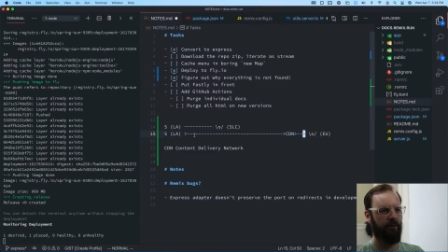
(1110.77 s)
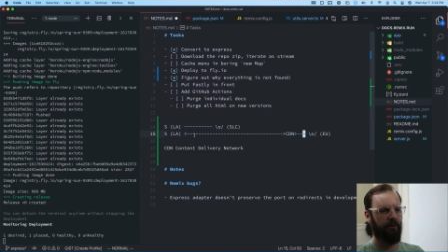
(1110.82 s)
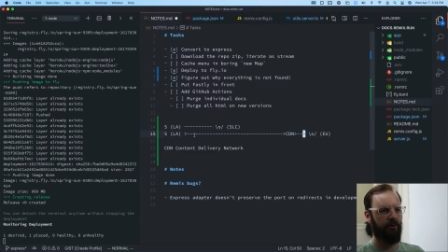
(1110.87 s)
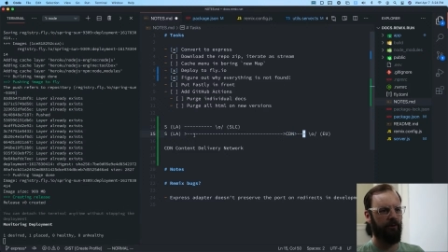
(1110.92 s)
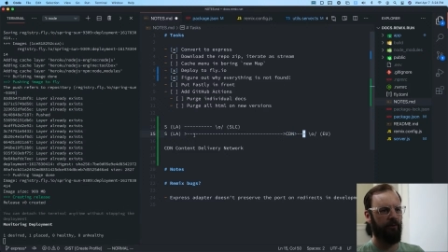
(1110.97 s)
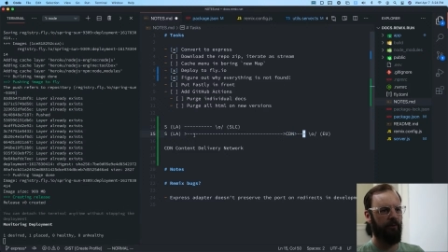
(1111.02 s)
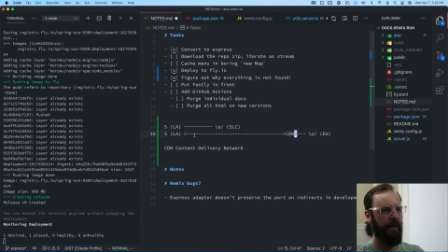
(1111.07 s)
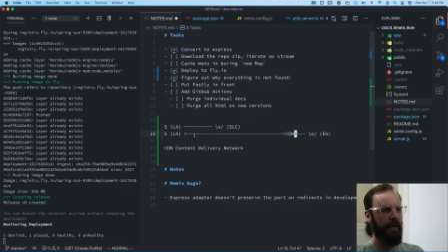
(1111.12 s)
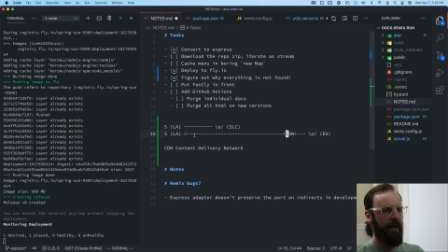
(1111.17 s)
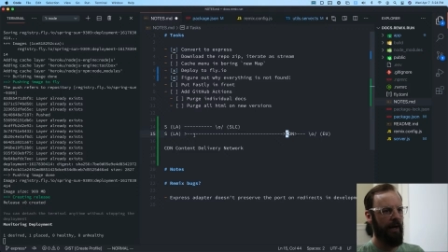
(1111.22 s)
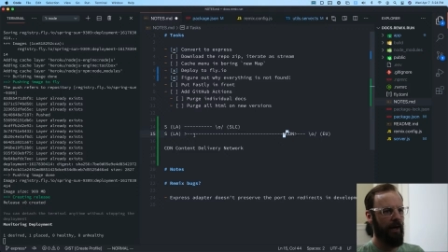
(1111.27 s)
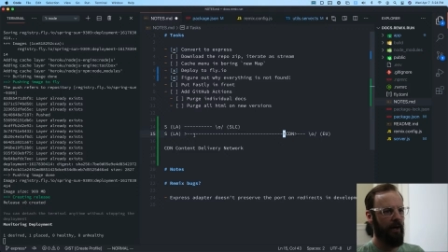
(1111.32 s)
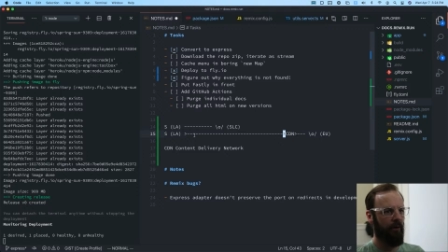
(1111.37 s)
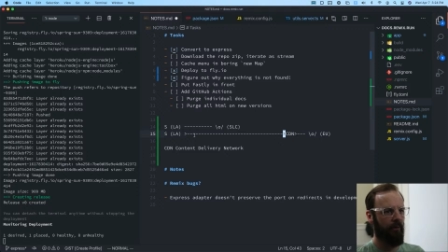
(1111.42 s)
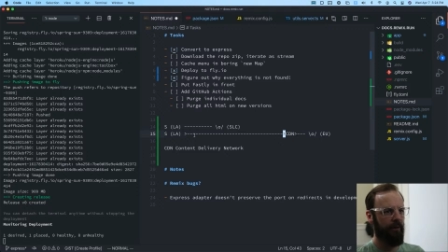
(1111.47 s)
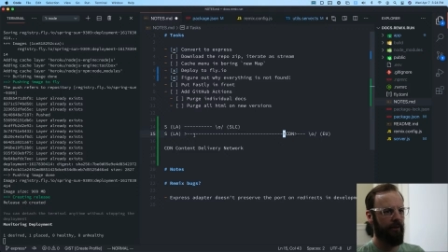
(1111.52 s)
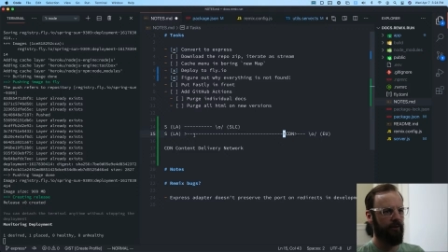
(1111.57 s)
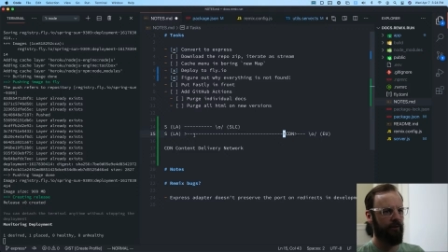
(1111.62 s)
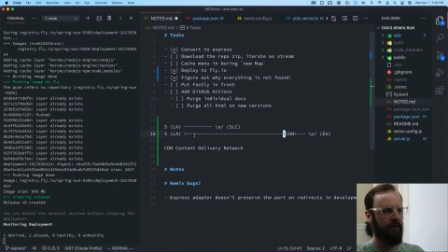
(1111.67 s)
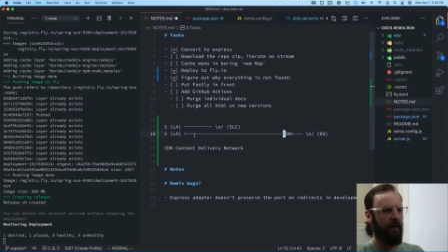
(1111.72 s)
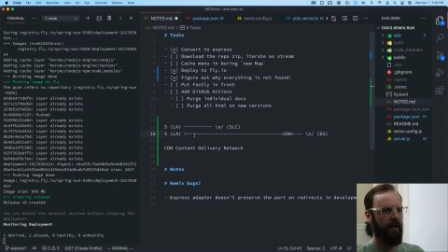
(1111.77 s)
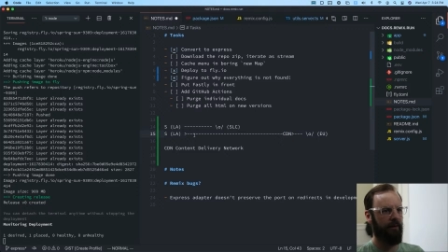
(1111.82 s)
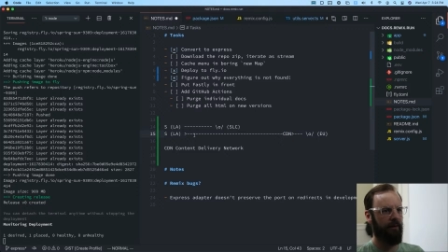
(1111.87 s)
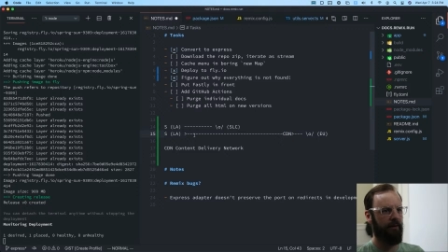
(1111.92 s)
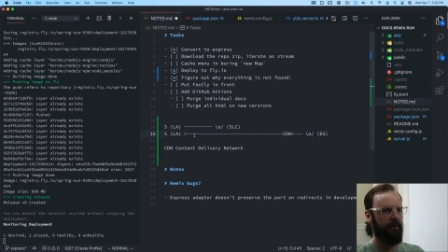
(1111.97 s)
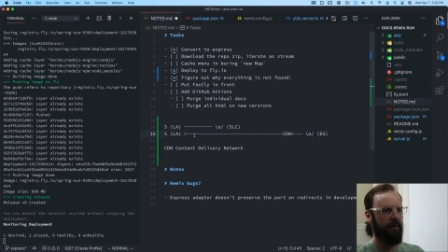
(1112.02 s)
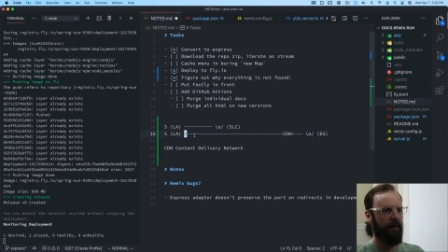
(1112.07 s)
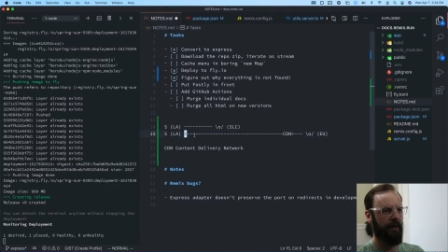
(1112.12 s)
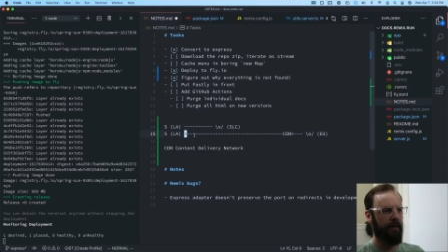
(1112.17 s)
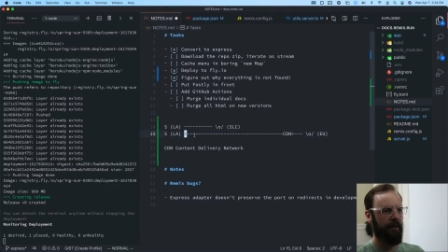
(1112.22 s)
So now it's got the
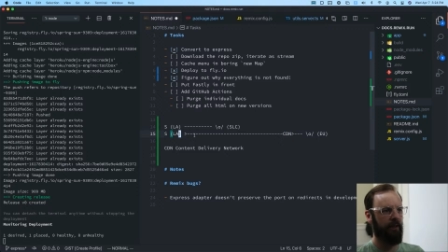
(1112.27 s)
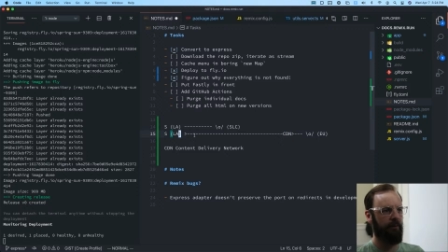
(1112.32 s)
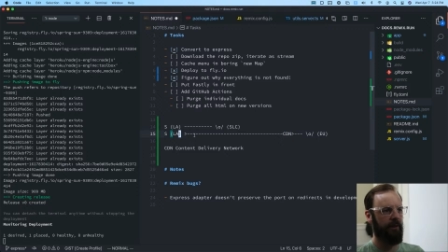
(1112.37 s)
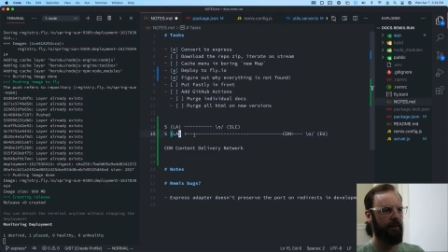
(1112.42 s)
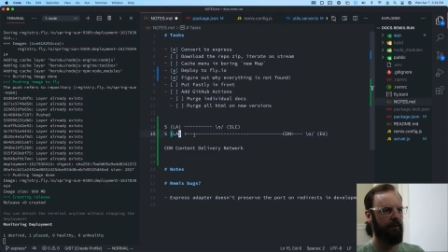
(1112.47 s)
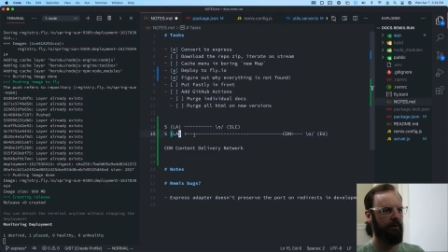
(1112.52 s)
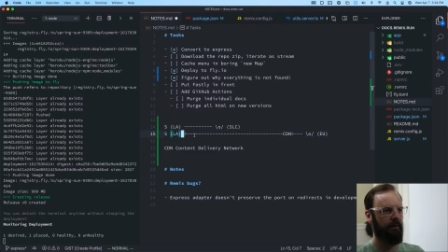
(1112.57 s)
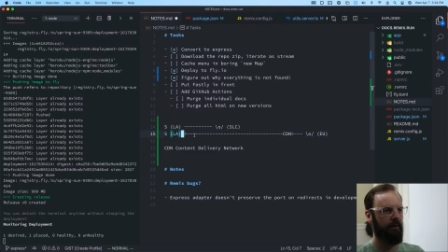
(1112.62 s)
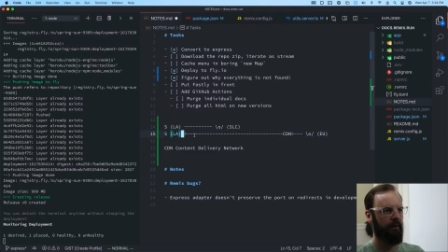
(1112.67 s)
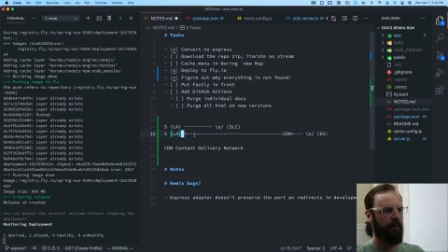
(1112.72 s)
document.